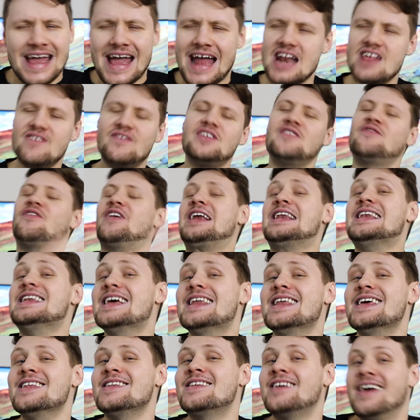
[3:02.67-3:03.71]
And even if I
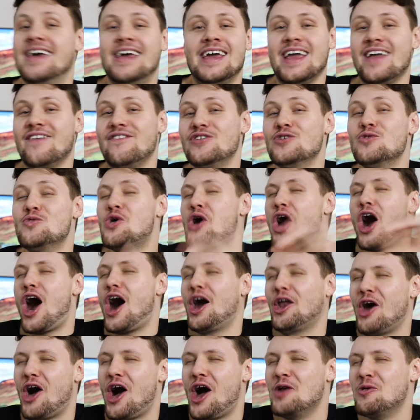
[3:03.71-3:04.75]
didn't, if you
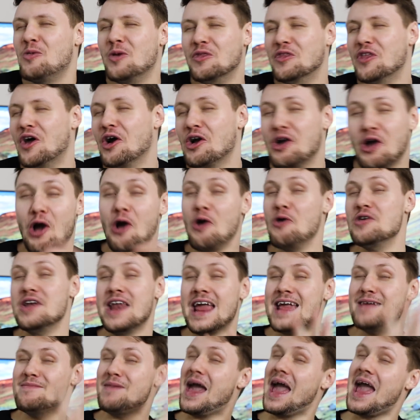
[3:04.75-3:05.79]
caught on with the
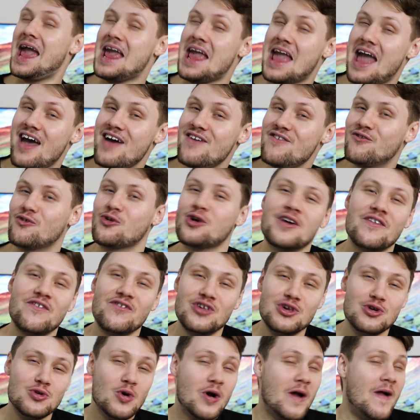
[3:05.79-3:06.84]
codename AF, or
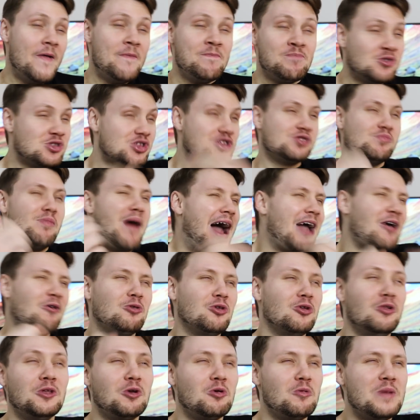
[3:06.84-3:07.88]
if you
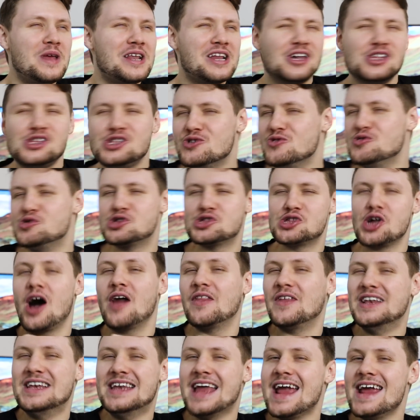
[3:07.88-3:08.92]
smiled a little bit because you
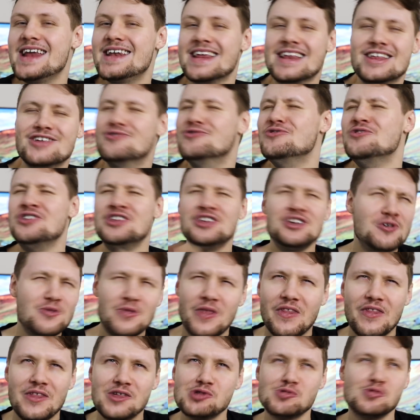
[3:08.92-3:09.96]
saw the date and you knew
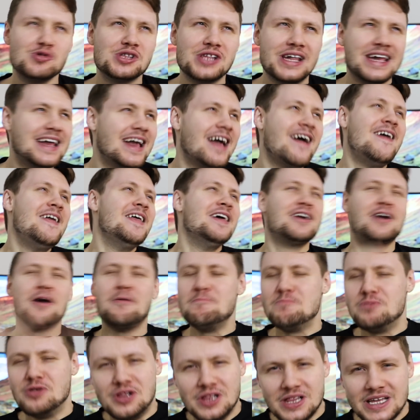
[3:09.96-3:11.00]
that this was like
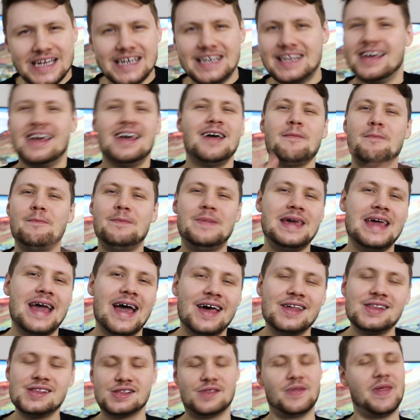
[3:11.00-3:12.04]
complete
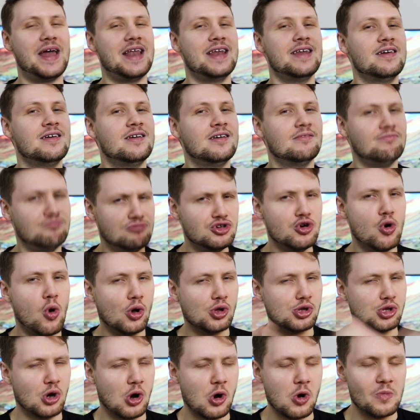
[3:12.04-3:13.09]
BS, then you
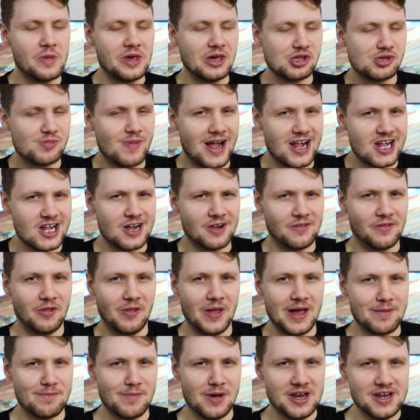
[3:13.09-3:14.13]
also owe me a smashing of the
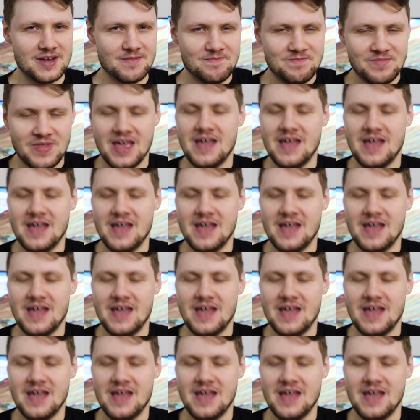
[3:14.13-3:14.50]
like button.